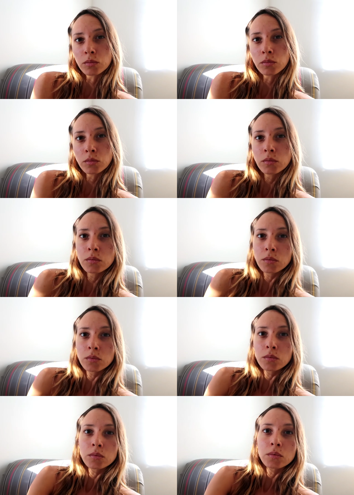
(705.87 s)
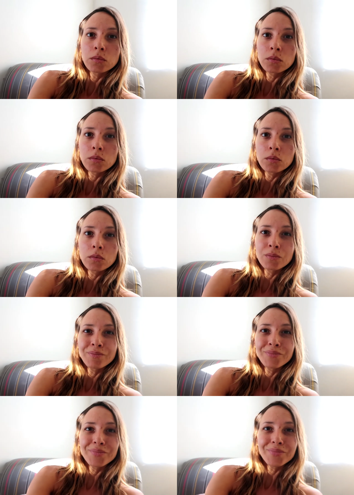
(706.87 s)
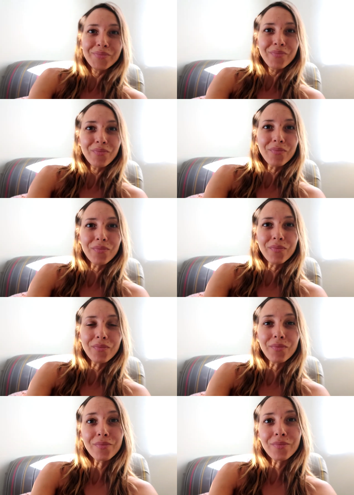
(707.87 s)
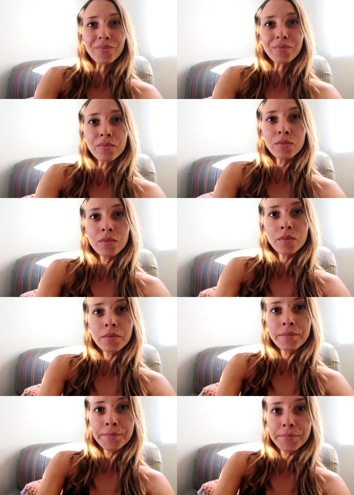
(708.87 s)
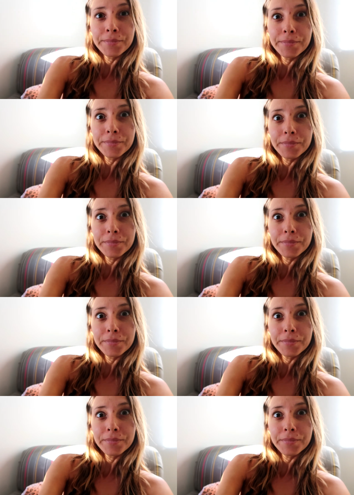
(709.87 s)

Nothing is said.